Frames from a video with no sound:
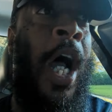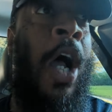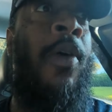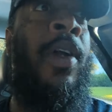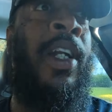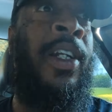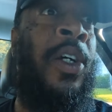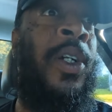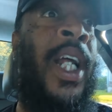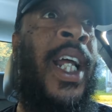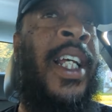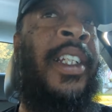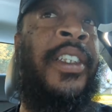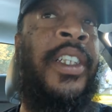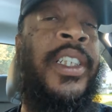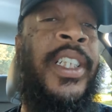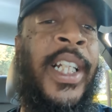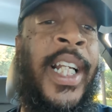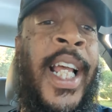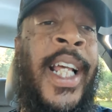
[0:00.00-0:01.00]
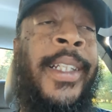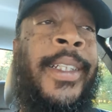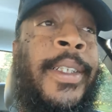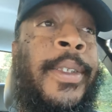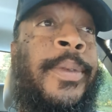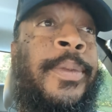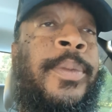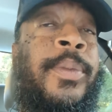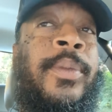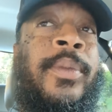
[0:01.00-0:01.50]
already know the answer to that.
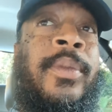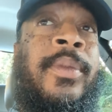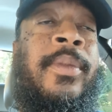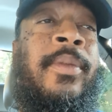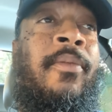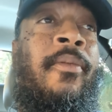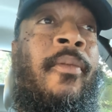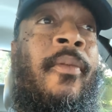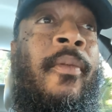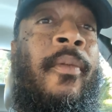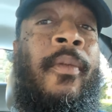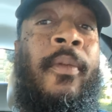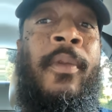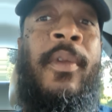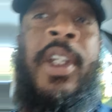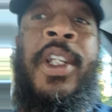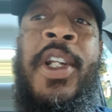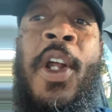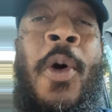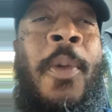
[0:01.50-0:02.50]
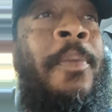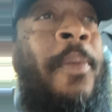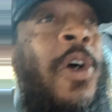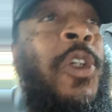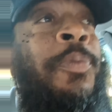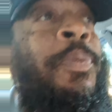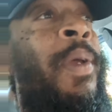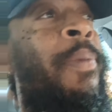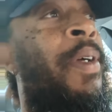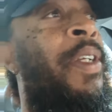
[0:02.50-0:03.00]
You know,
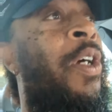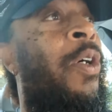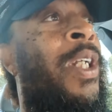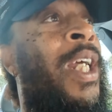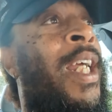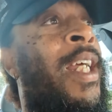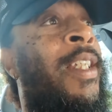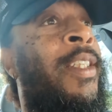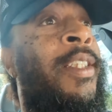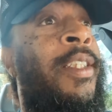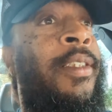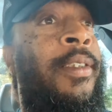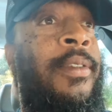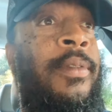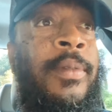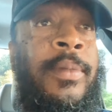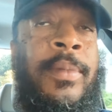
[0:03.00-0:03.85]
most people know the answer.